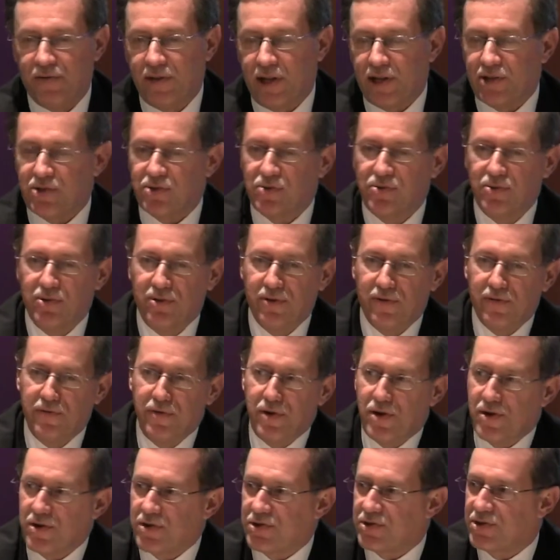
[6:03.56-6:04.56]
done that school
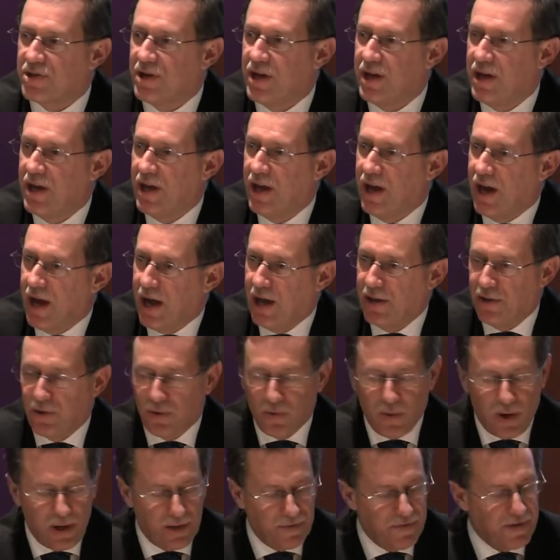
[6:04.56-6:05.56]
of knocks, and
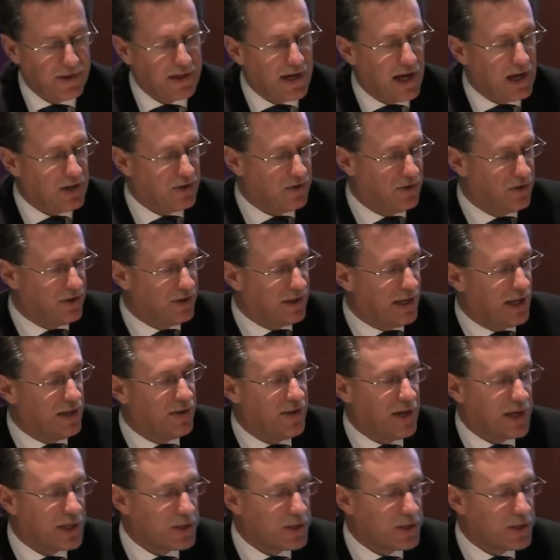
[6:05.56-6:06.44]
the qualifications and